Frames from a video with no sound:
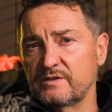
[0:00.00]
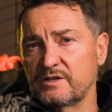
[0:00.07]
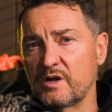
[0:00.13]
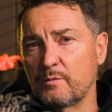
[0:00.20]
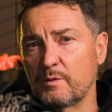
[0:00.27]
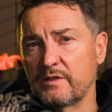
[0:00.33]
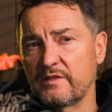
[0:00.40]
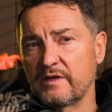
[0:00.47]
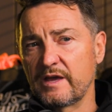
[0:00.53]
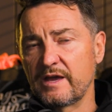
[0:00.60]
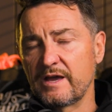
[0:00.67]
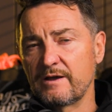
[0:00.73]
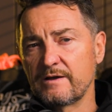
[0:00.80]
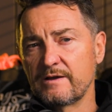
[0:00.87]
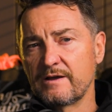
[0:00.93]
We're
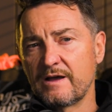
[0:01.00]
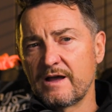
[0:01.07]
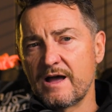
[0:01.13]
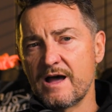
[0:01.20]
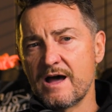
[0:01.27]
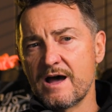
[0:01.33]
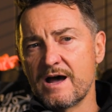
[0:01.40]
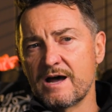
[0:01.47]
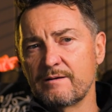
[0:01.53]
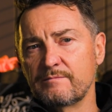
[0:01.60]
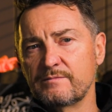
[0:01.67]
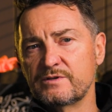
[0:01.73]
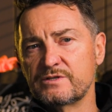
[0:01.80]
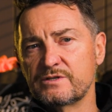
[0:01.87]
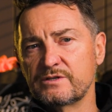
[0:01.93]
there
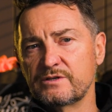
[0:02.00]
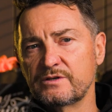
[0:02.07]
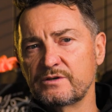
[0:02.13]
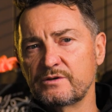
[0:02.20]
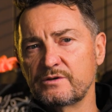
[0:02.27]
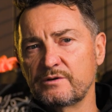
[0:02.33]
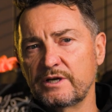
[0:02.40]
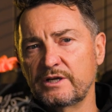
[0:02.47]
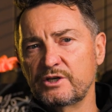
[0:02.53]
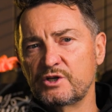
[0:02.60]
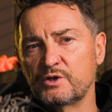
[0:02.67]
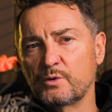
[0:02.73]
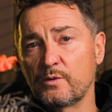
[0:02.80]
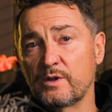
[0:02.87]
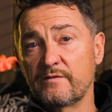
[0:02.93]
to
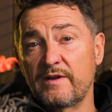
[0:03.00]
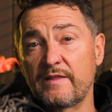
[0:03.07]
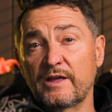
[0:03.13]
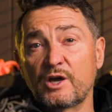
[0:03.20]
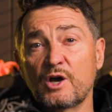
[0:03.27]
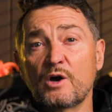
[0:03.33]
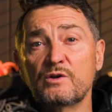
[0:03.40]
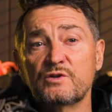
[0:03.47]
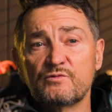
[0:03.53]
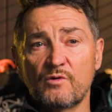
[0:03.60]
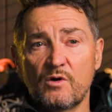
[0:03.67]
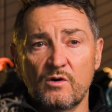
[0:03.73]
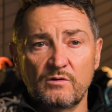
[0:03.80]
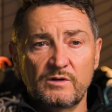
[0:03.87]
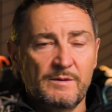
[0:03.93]
ensure that if anything goes wrong,